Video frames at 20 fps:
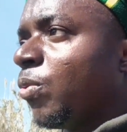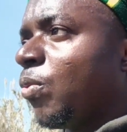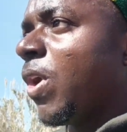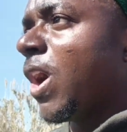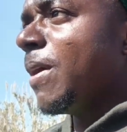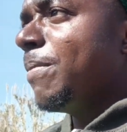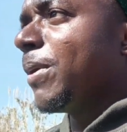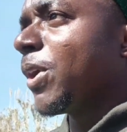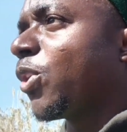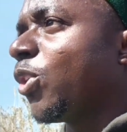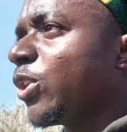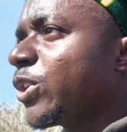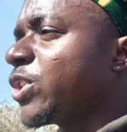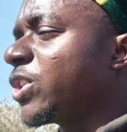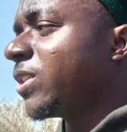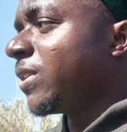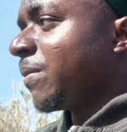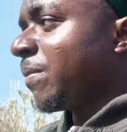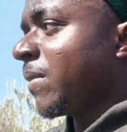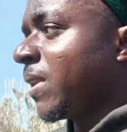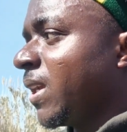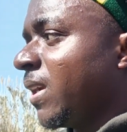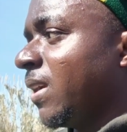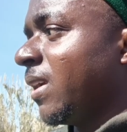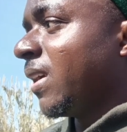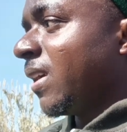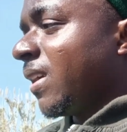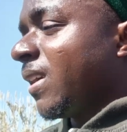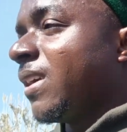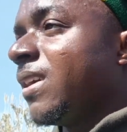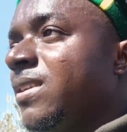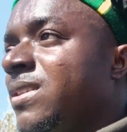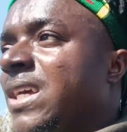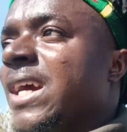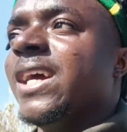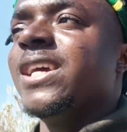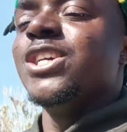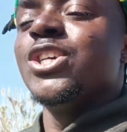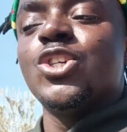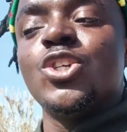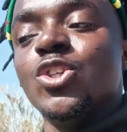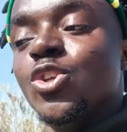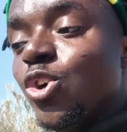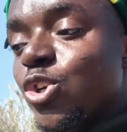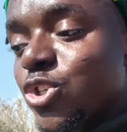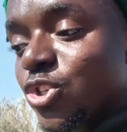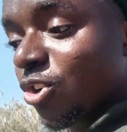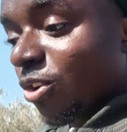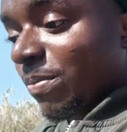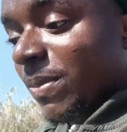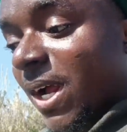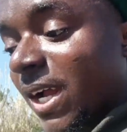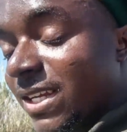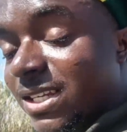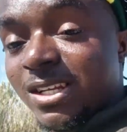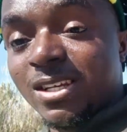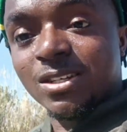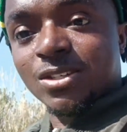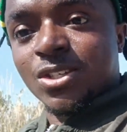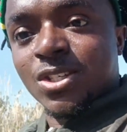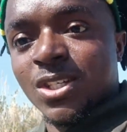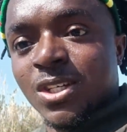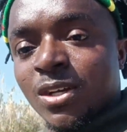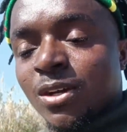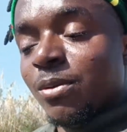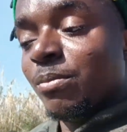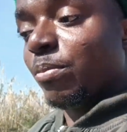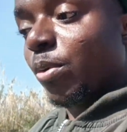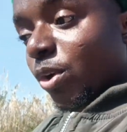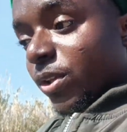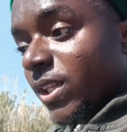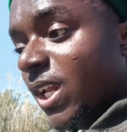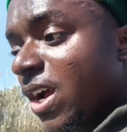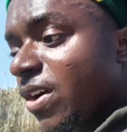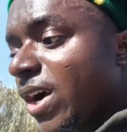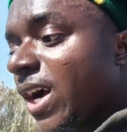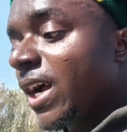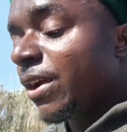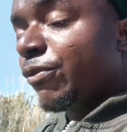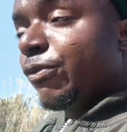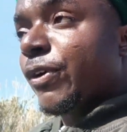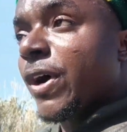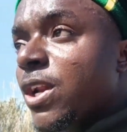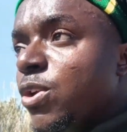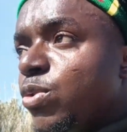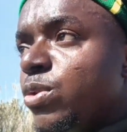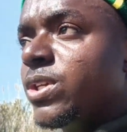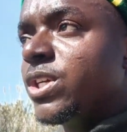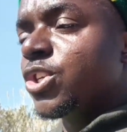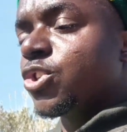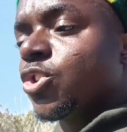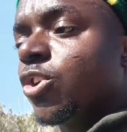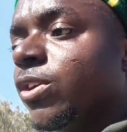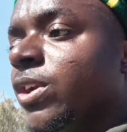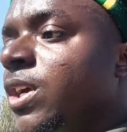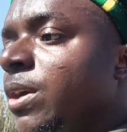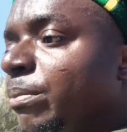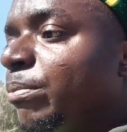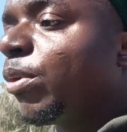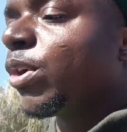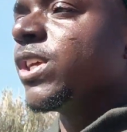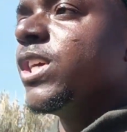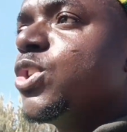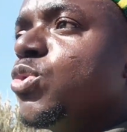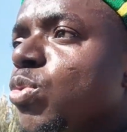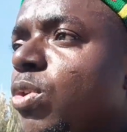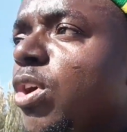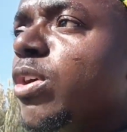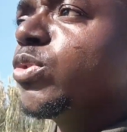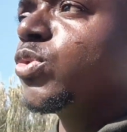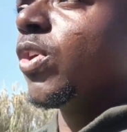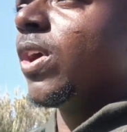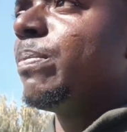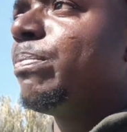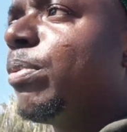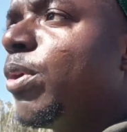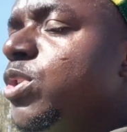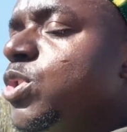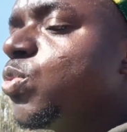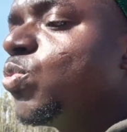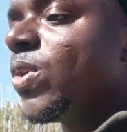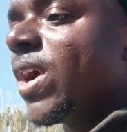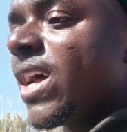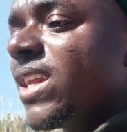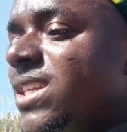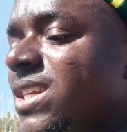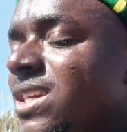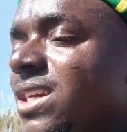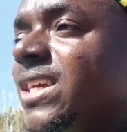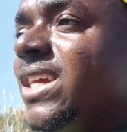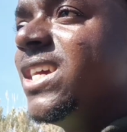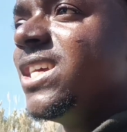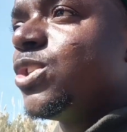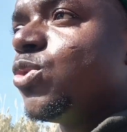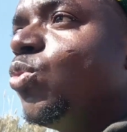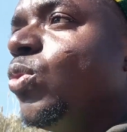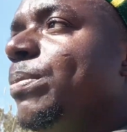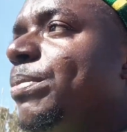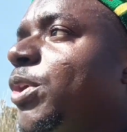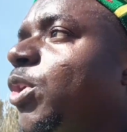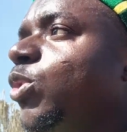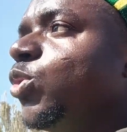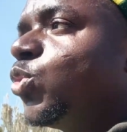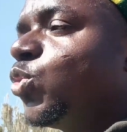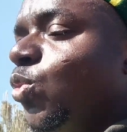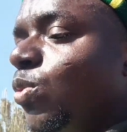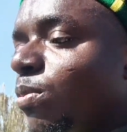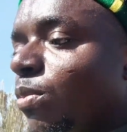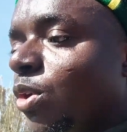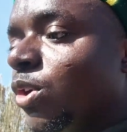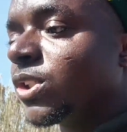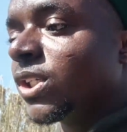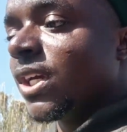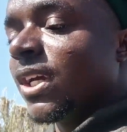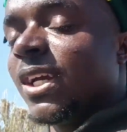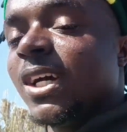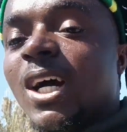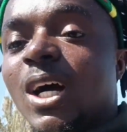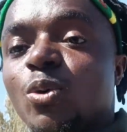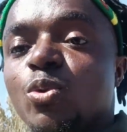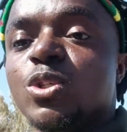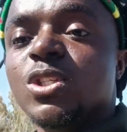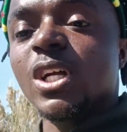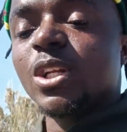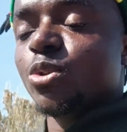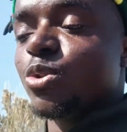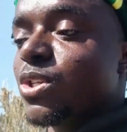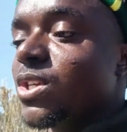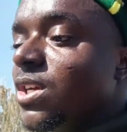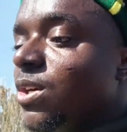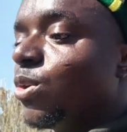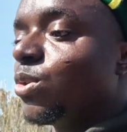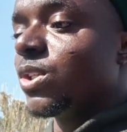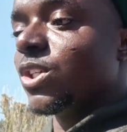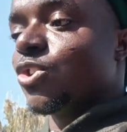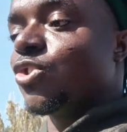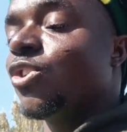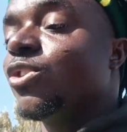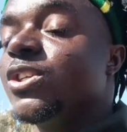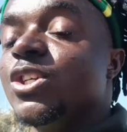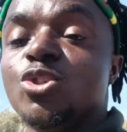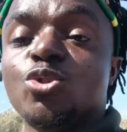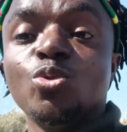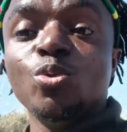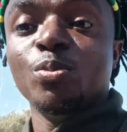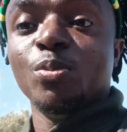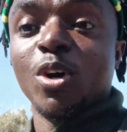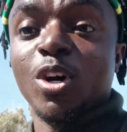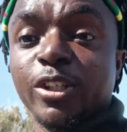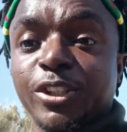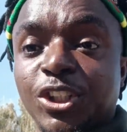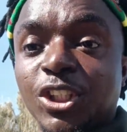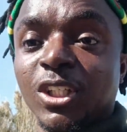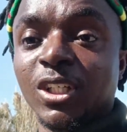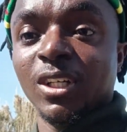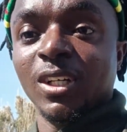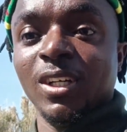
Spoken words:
Why? Because there is no sun like this. But now I value this sun. But it will come to a point where the heat will become too much. I will start to say, oh, the sun is too much.